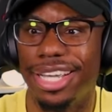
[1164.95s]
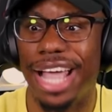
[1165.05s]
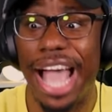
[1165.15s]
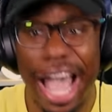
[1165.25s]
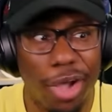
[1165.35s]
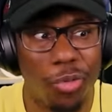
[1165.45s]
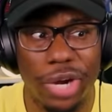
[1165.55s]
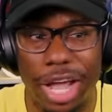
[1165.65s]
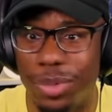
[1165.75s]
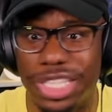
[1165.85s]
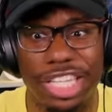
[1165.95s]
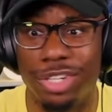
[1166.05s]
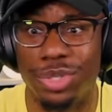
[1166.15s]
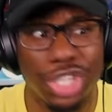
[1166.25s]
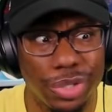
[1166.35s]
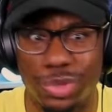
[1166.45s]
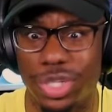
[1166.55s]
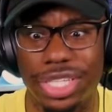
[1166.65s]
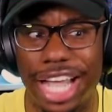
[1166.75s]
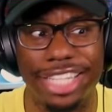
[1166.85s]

how when I was a little children.